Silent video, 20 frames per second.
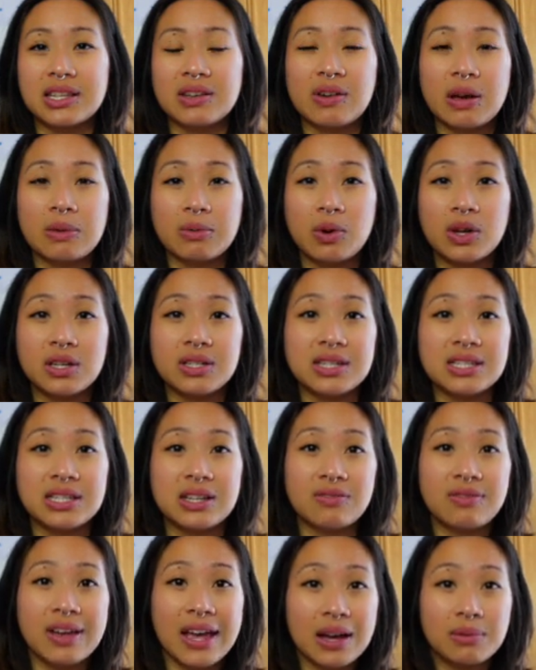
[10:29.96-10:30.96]
if I'm going to see
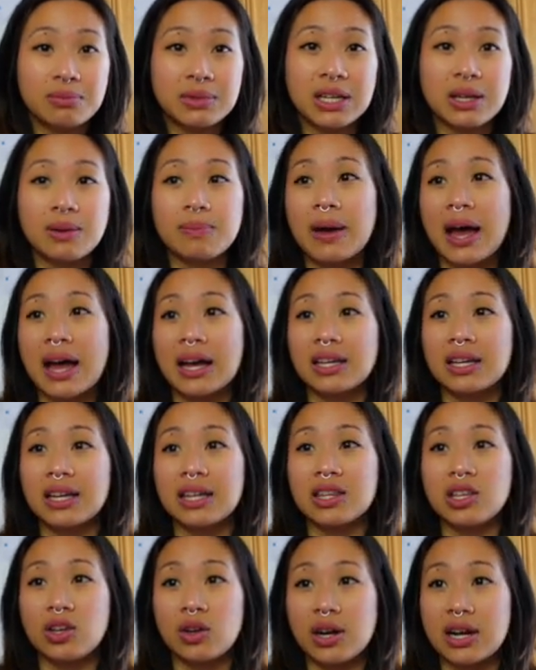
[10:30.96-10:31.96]
family back in
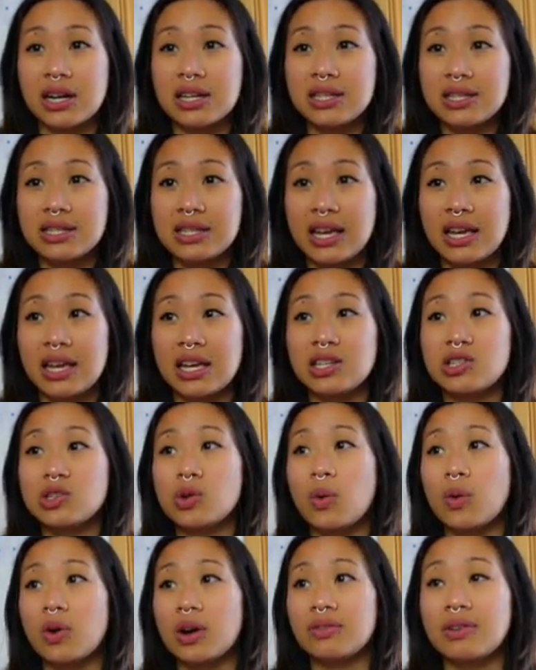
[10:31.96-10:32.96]
the United States,
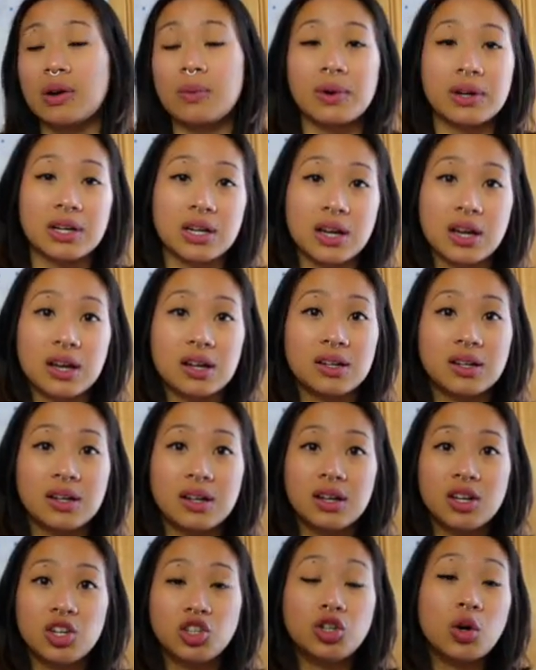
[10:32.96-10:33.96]
or if I want to
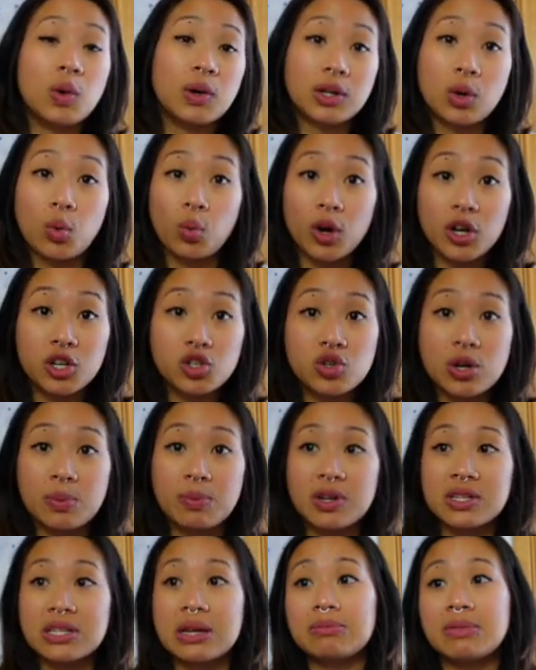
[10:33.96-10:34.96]
go on a work trip
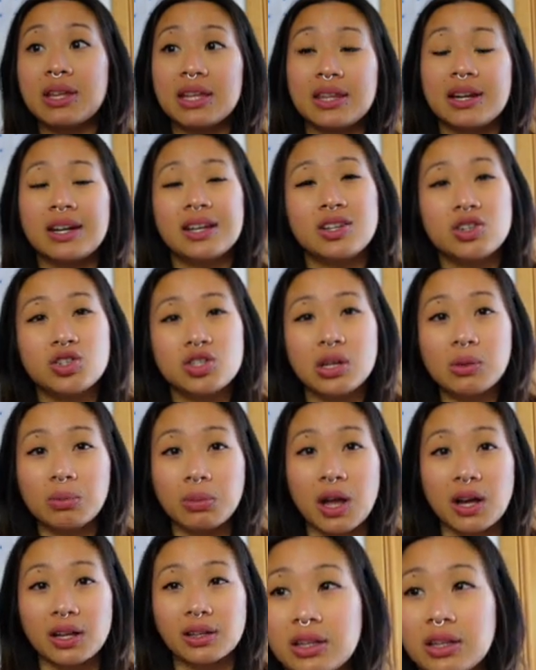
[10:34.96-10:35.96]
or something, then I usually block